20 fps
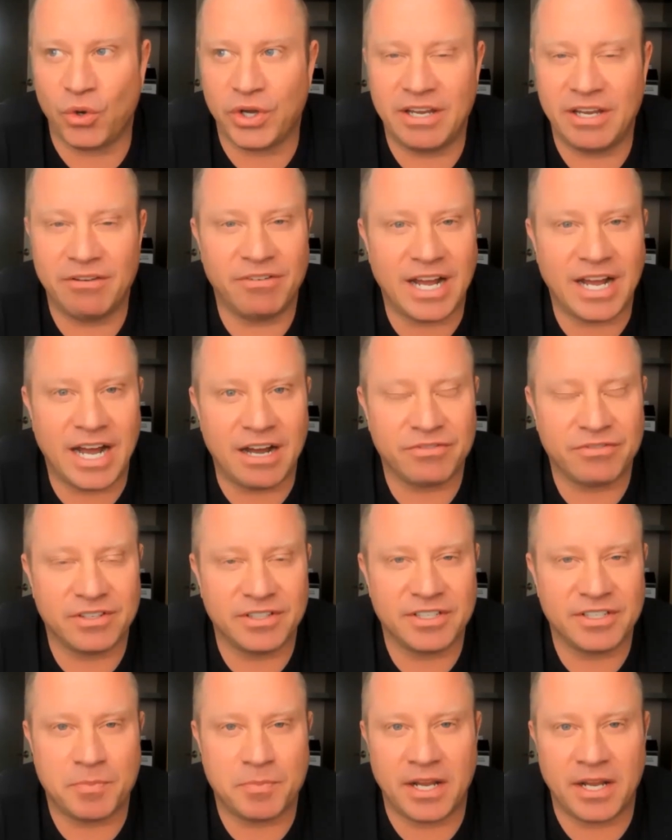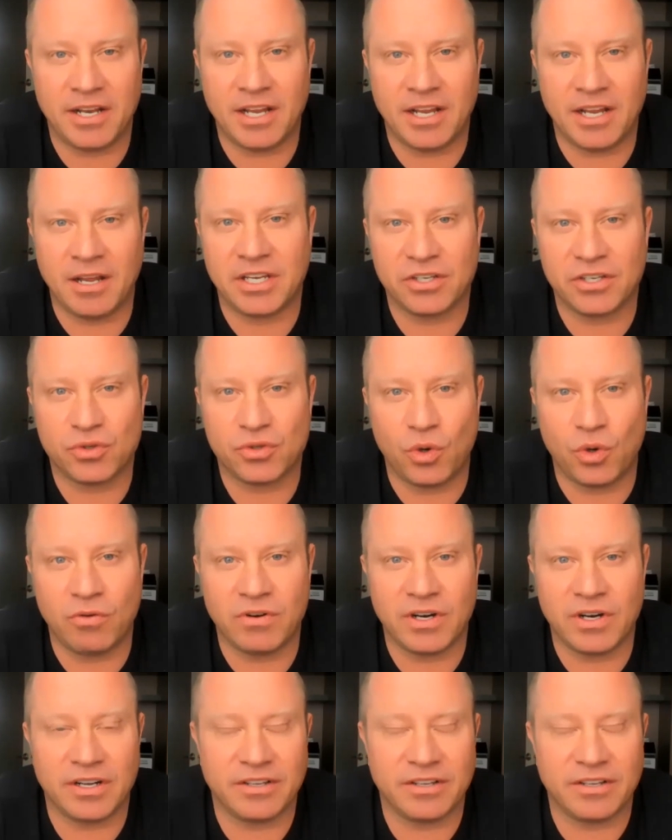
even after this pandemic is over,